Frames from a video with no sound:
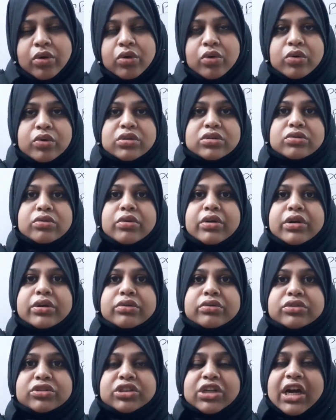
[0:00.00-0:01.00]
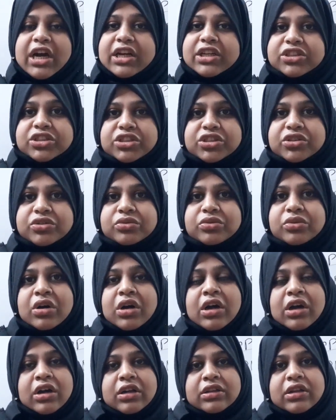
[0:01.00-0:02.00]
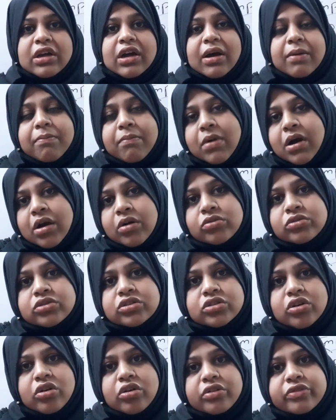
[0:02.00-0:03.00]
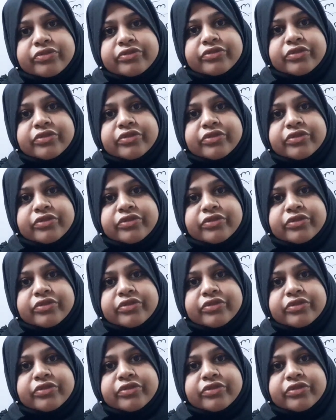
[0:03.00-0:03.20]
who is going to charge you the amount or